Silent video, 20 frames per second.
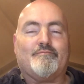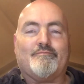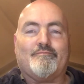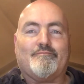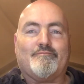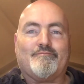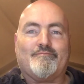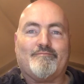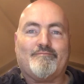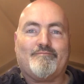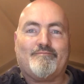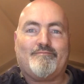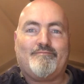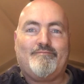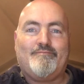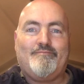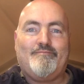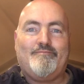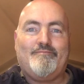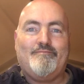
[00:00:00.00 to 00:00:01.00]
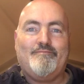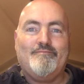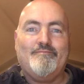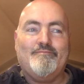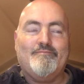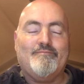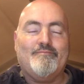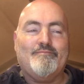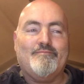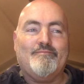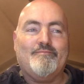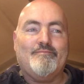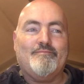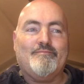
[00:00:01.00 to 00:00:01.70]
[no speech]